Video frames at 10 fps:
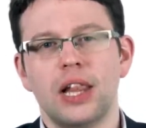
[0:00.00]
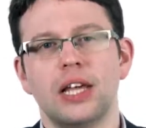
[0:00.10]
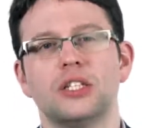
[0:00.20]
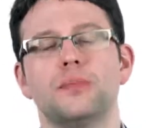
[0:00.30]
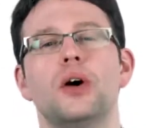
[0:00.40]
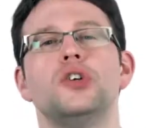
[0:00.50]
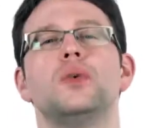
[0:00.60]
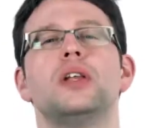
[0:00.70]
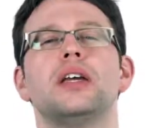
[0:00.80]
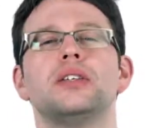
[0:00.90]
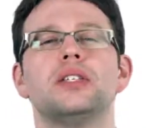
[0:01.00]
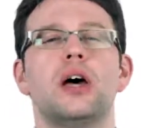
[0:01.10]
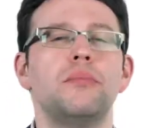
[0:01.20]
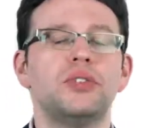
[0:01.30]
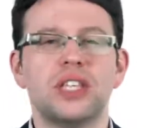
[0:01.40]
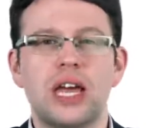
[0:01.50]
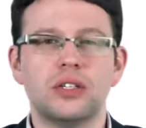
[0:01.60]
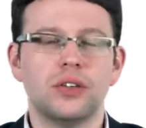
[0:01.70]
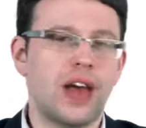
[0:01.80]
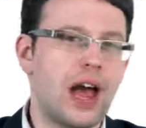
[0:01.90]
let's suppose we'd like some
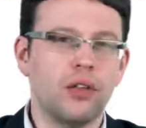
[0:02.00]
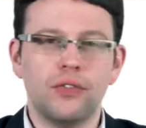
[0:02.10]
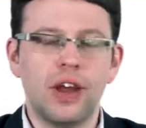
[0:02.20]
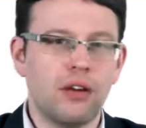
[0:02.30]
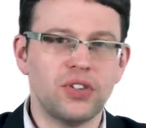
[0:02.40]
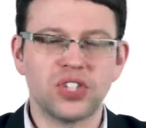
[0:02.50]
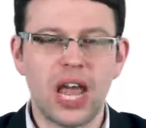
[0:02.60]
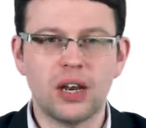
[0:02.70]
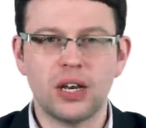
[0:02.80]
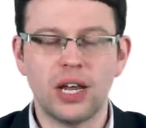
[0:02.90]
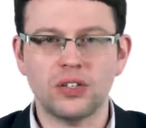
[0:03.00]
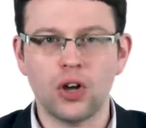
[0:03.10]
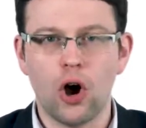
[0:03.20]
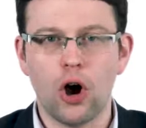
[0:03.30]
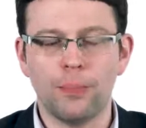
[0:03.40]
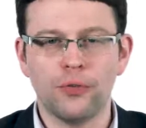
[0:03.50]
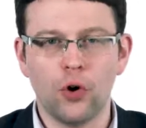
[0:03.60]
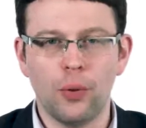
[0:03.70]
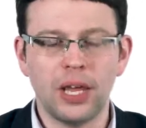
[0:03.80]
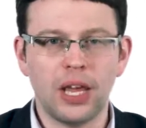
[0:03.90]
sense of how the various candidates are
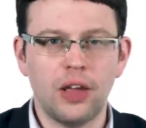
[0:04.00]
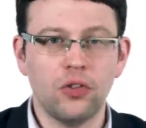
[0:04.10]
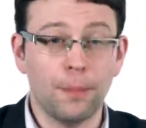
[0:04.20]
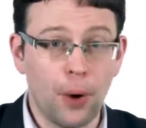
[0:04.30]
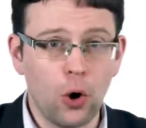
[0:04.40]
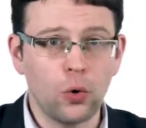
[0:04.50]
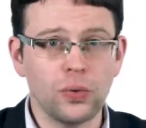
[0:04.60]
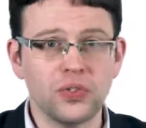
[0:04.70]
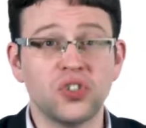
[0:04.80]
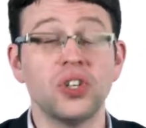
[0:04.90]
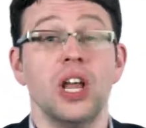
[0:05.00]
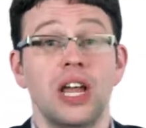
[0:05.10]
performing in the polls.